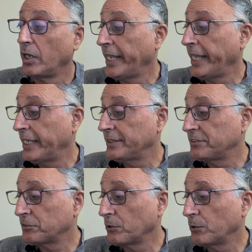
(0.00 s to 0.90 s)
And
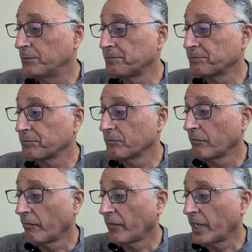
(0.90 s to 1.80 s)
so
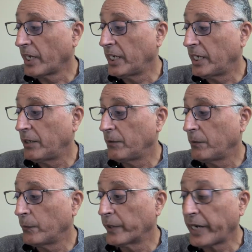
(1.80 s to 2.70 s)

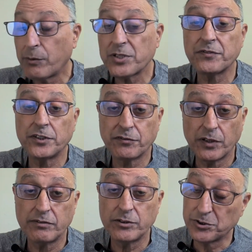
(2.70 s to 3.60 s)
what I was fearful
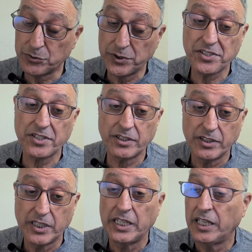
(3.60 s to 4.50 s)
of, it was recent,
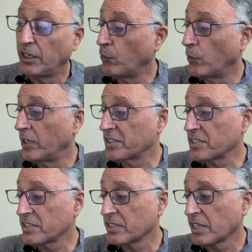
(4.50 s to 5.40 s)

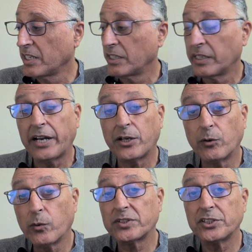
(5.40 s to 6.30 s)
was not knowing
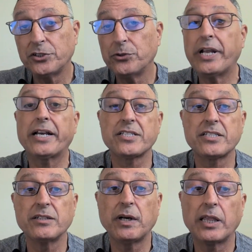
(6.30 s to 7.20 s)
what to do next
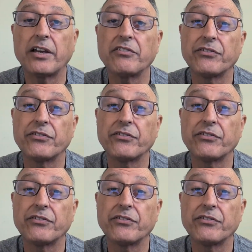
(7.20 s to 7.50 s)
in my life.